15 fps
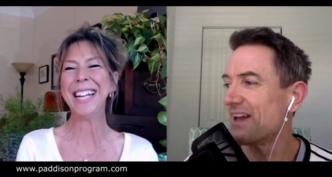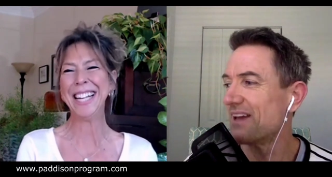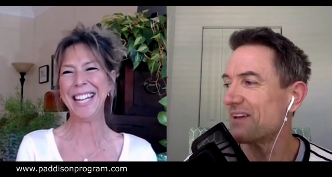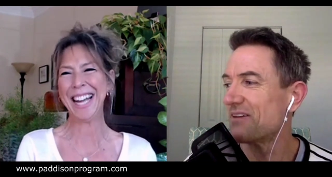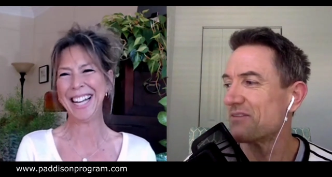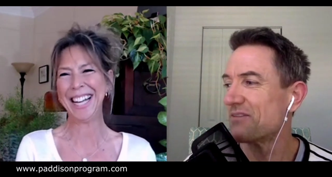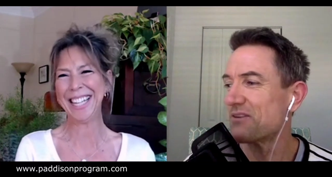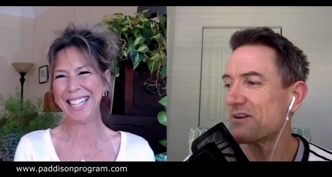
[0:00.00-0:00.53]

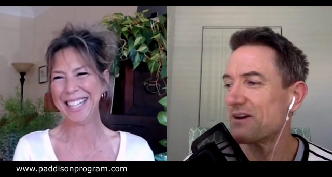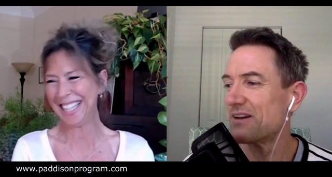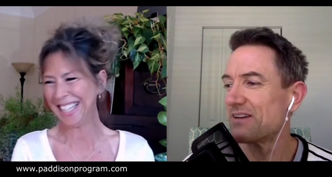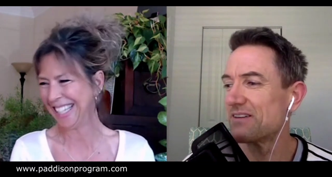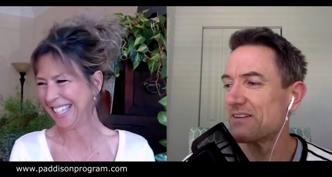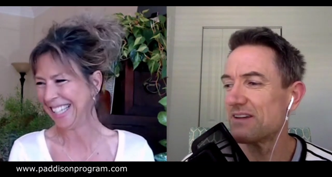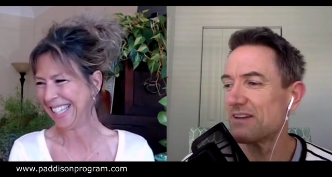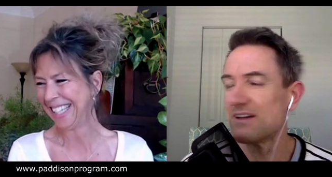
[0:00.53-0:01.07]
Speaker 1: and I've
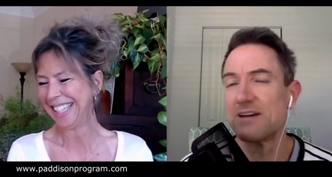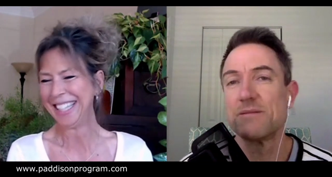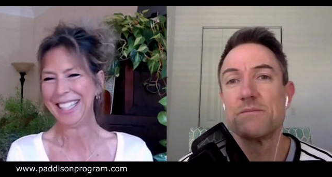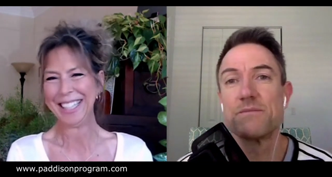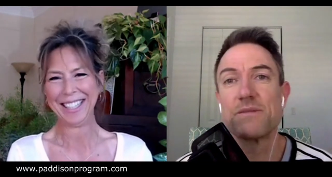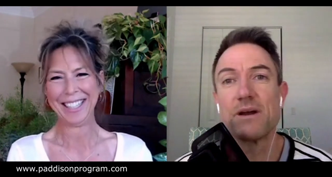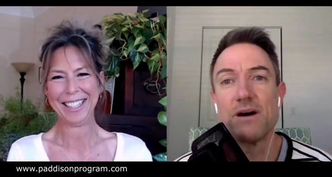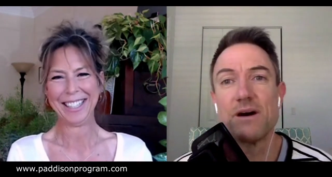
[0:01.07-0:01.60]
got,
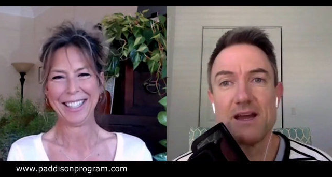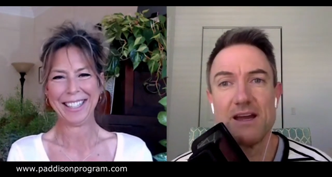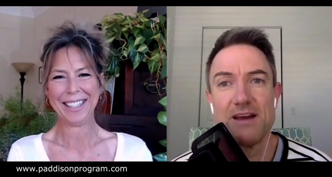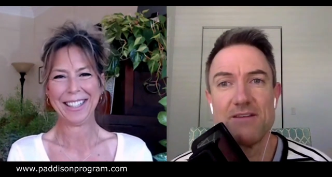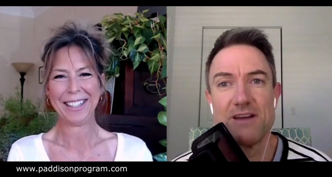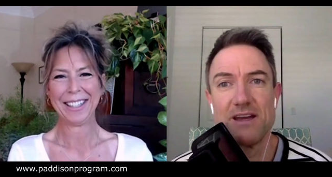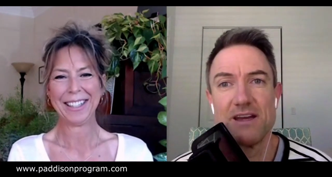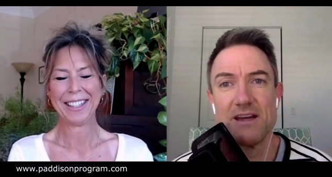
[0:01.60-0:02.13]
um, I
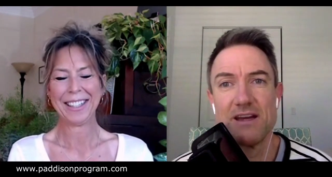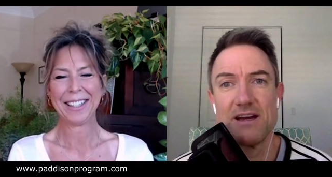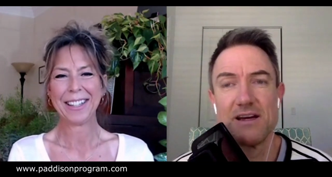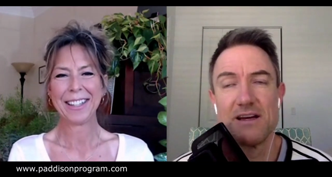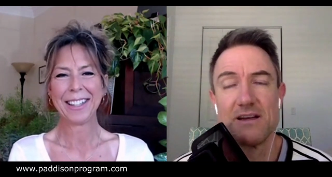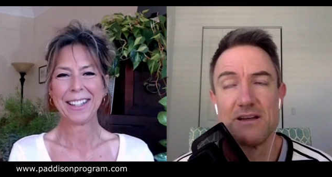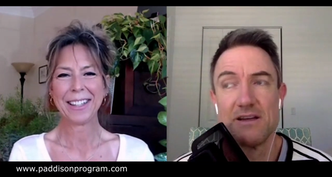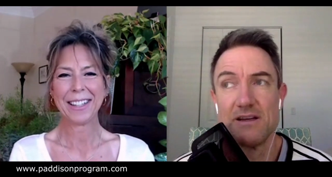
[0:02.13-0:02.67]
have a,
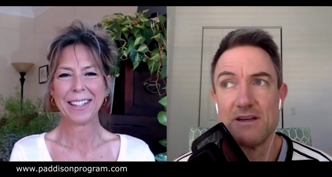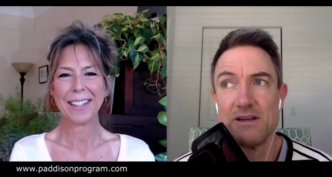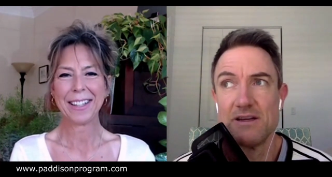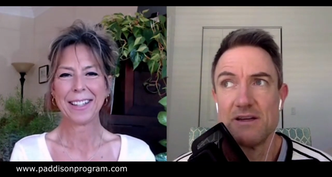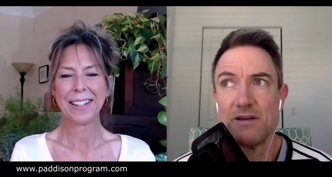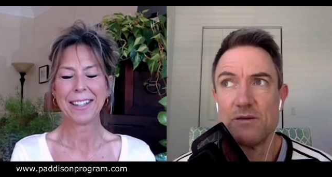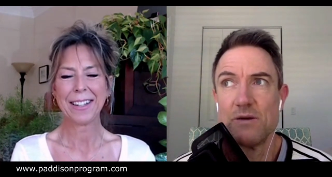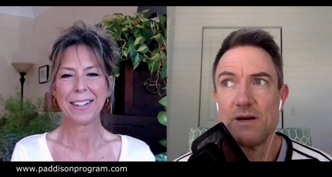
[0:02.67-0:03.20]
uh,
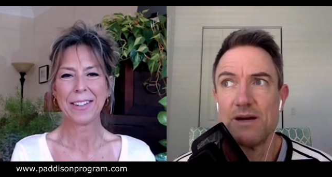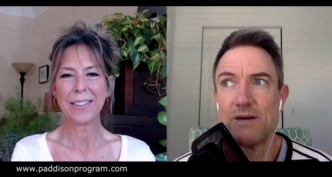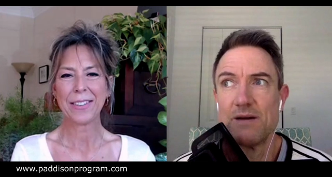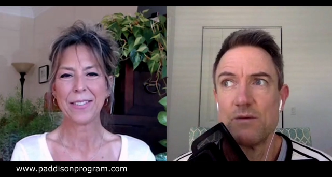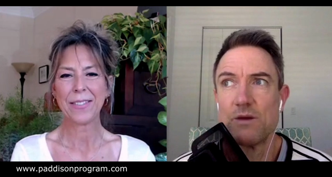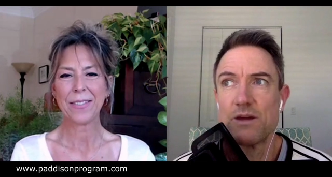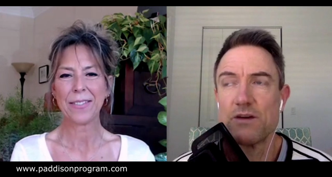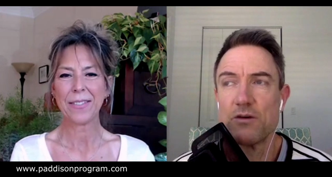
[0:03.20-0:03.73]
uh,
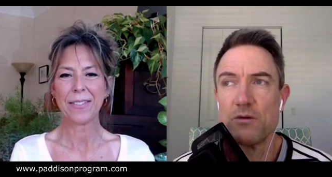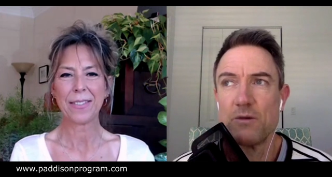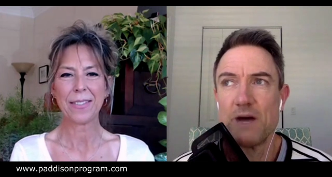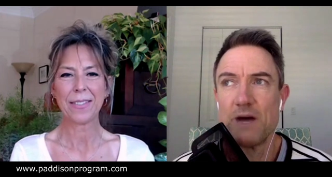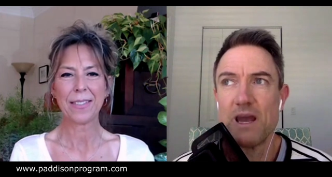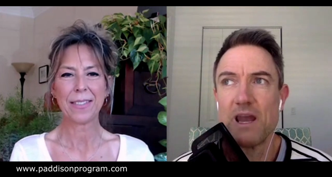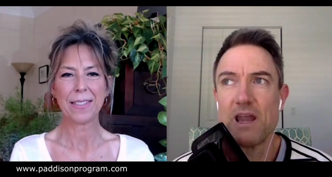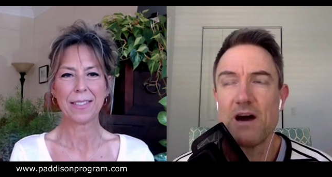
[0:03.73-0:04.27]
what I call
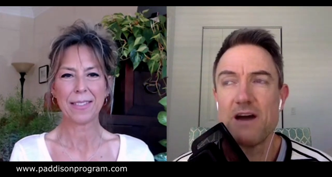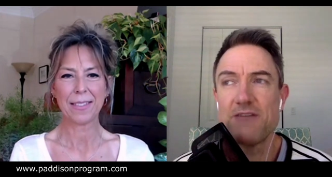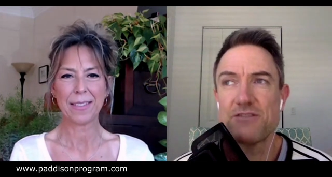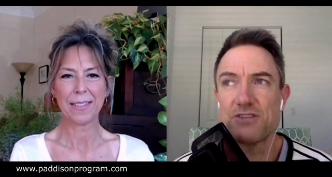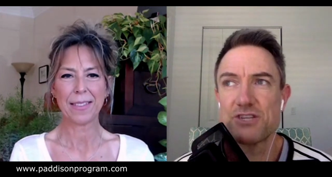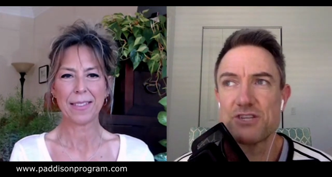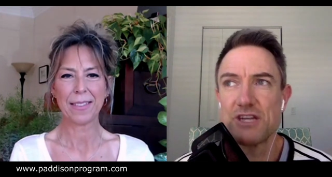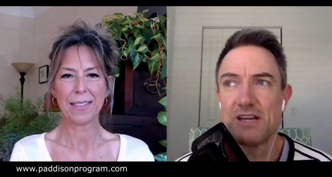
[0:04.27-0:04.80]
my
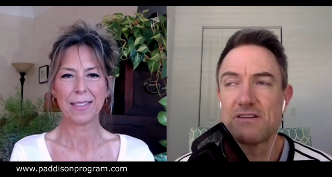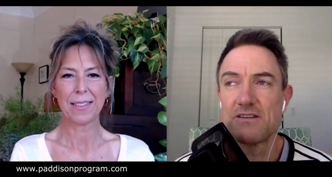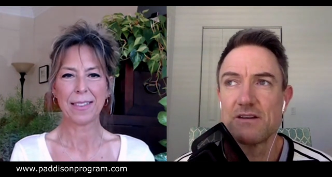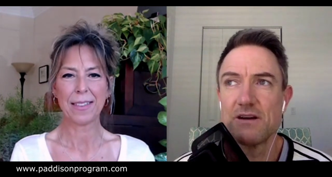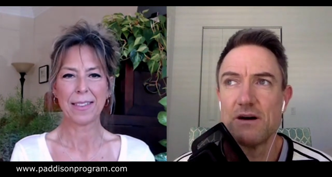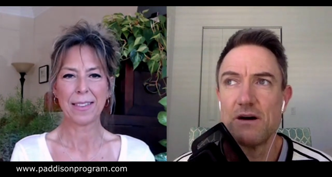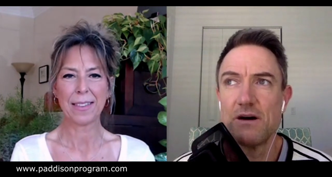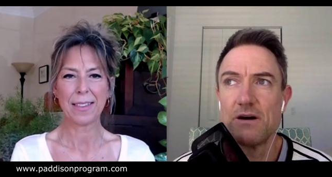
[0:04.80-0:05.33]
life sheet
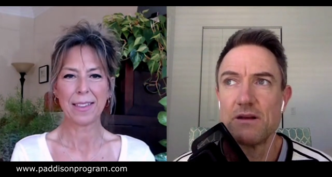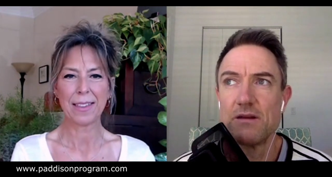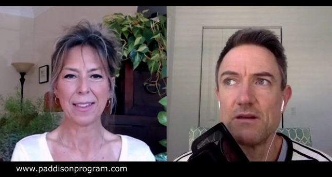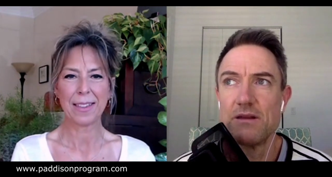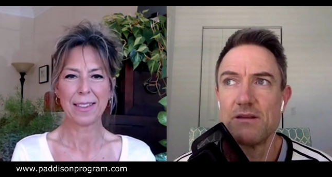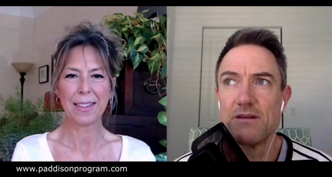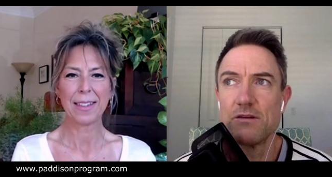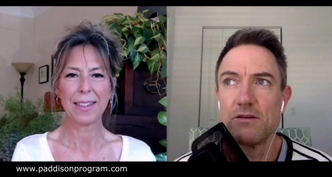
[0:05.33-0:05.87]

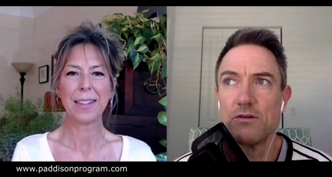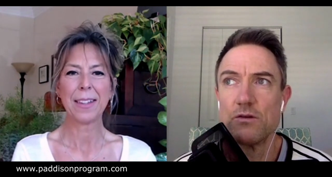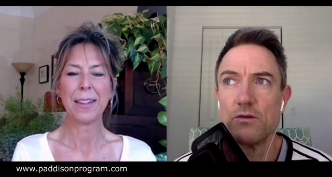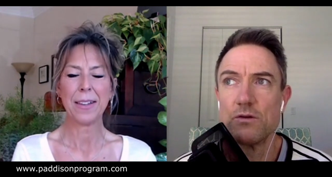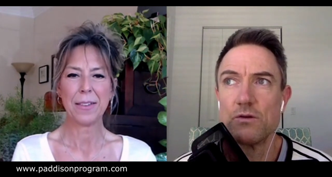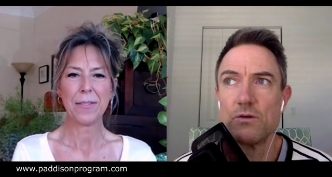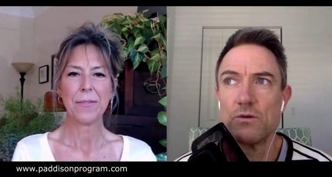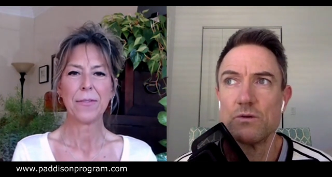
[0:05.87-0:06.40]
on
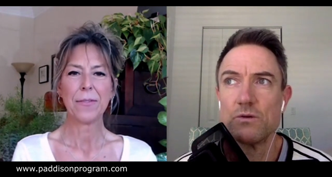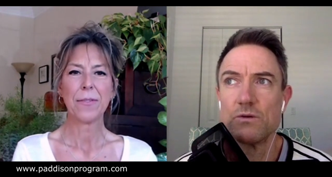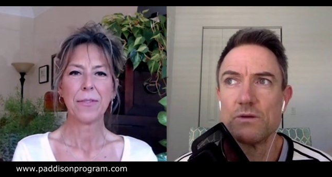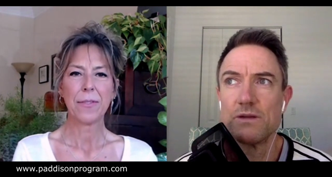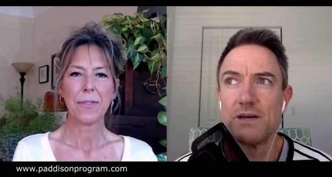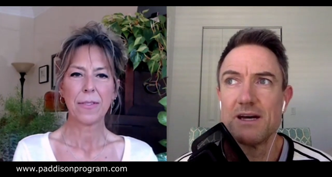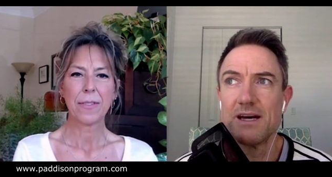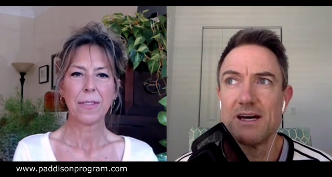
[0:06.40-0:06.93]

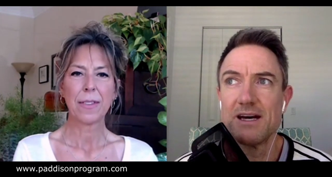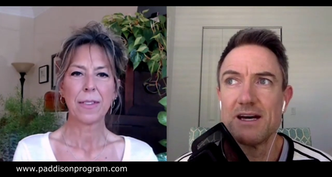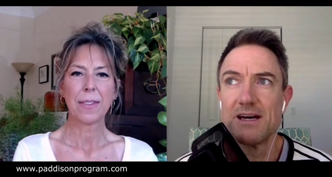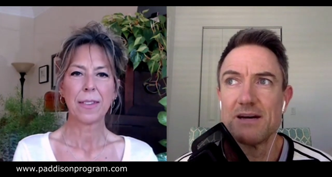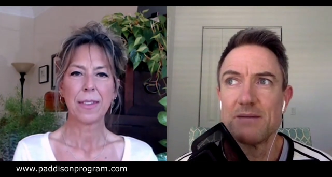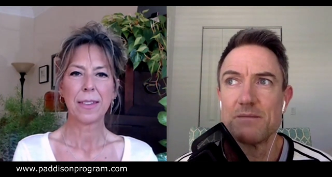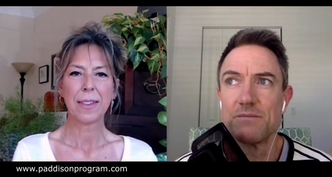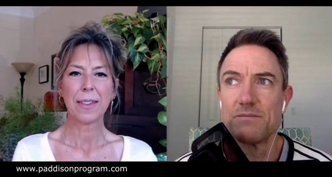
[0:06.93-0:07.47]
Google
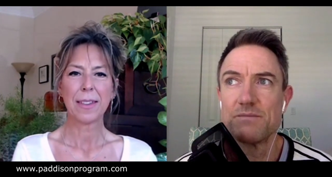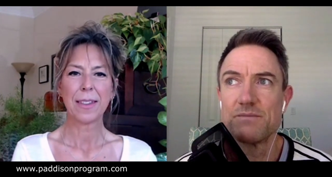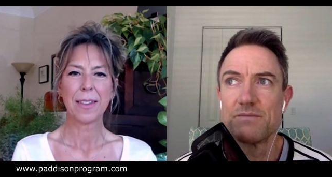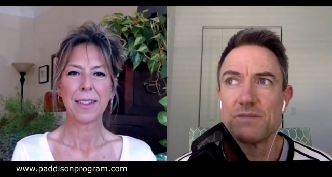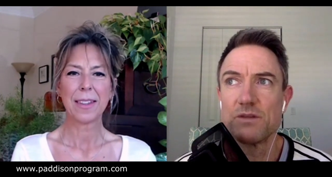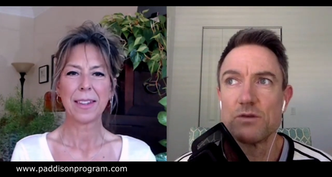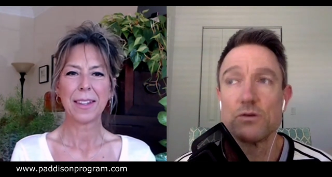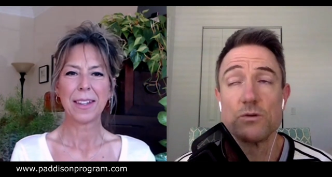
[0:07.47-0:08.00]
um,
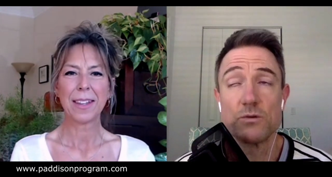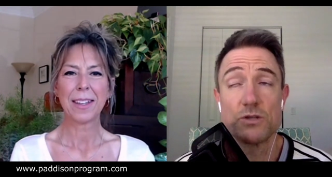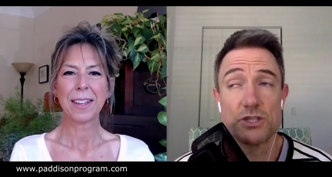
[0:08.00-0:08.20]
Google